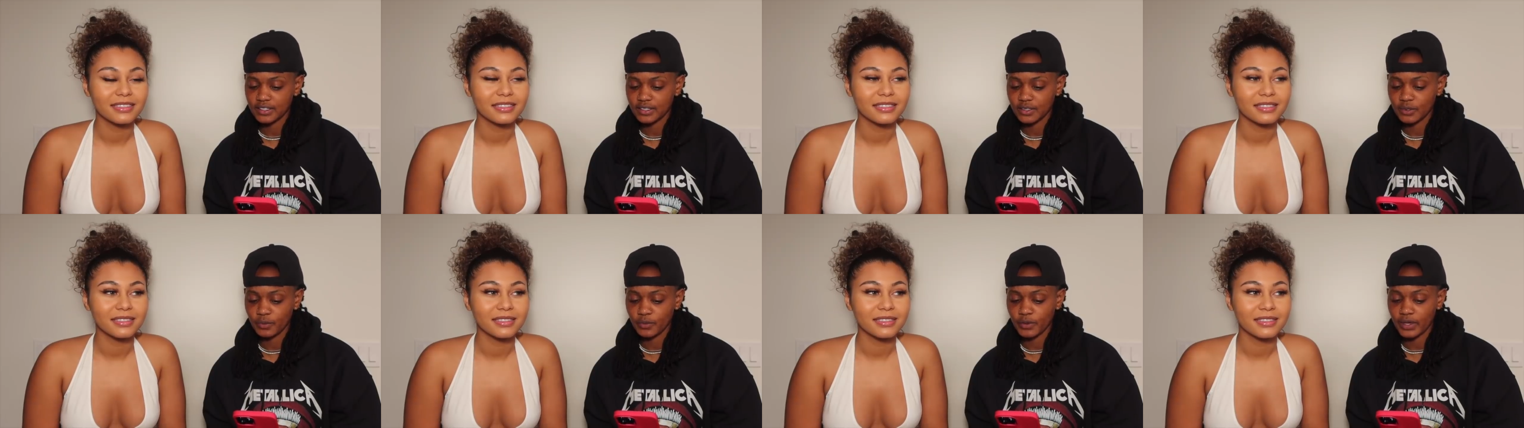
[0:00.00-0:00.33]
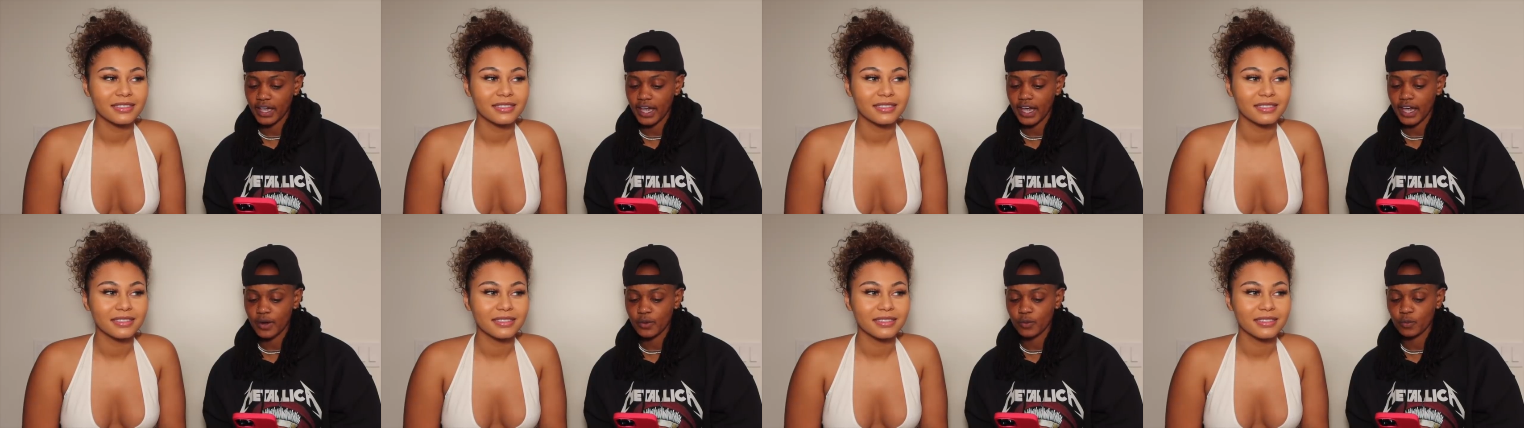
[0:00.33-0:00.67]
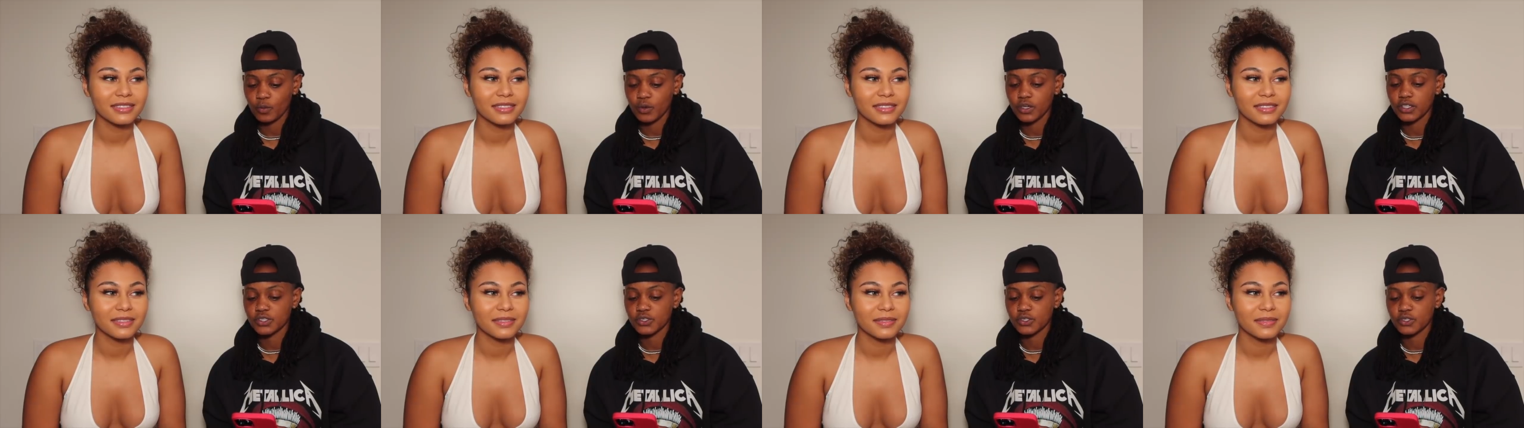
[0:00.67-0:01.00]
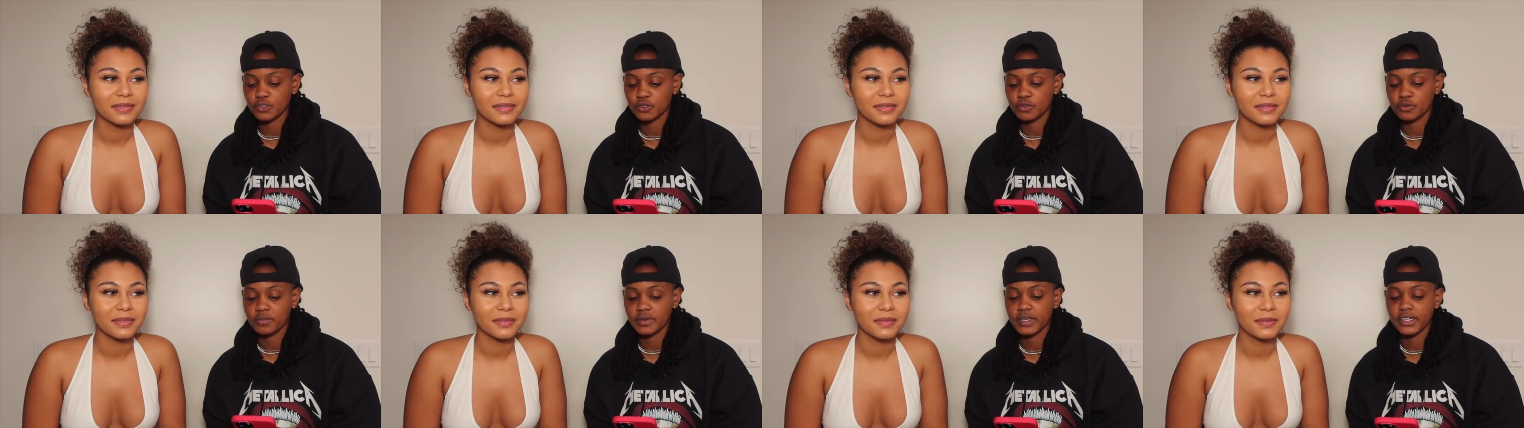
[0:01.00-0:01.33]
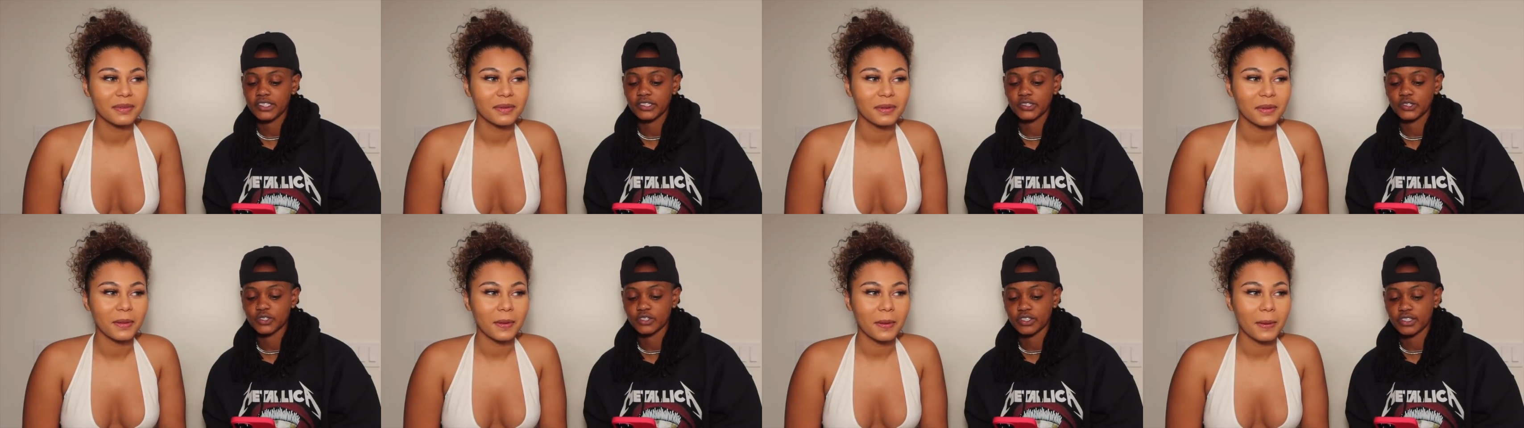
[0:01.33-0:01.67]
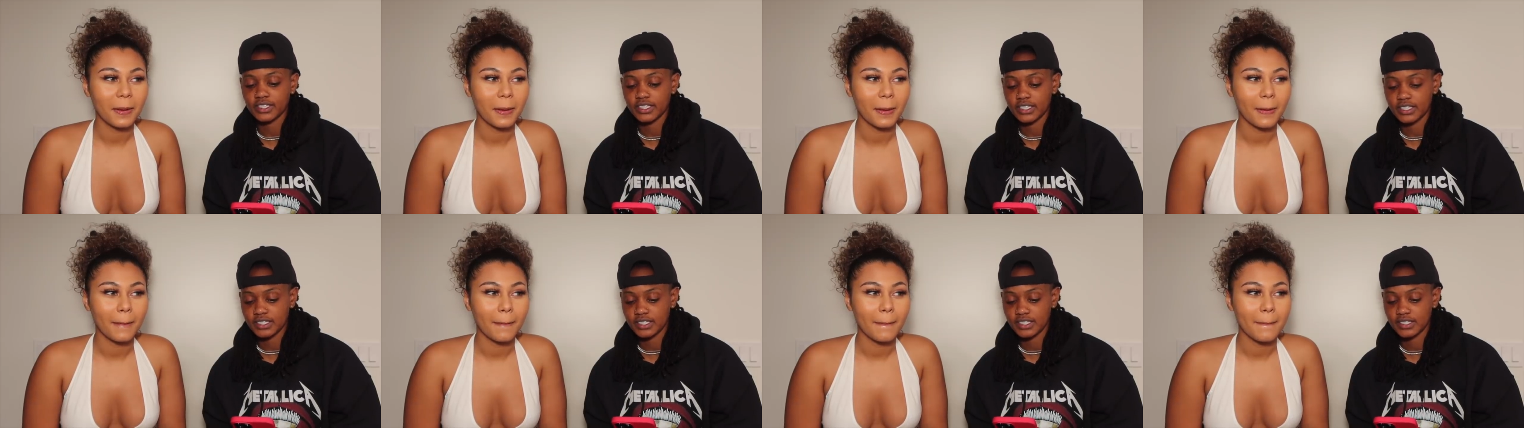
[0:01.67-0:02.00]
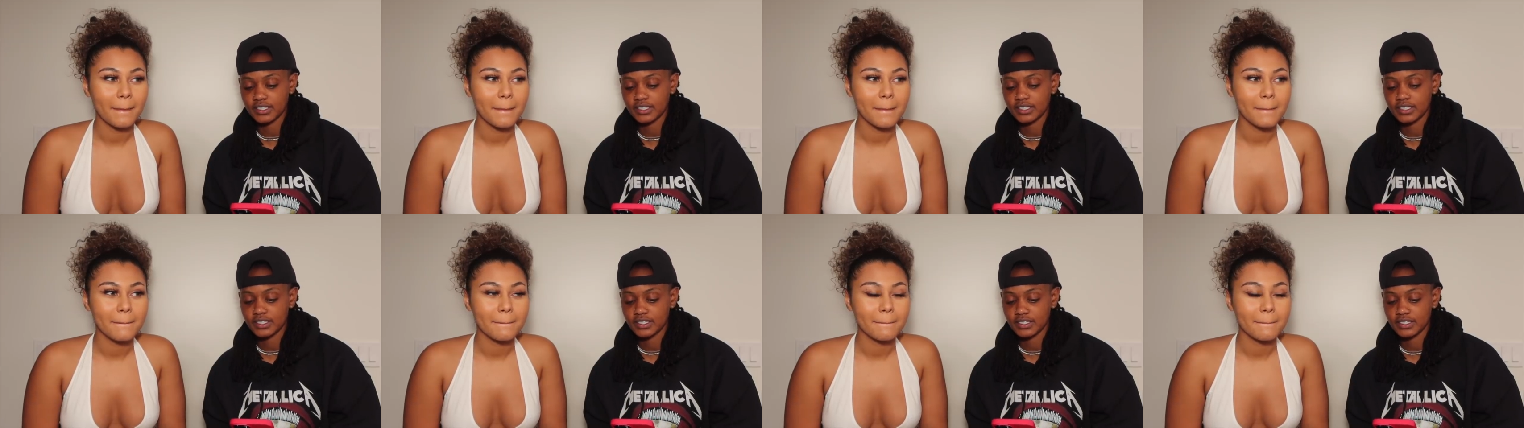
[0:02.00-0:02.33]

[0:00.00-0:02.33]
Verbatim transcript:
Speaker 1: We had one too many drinks.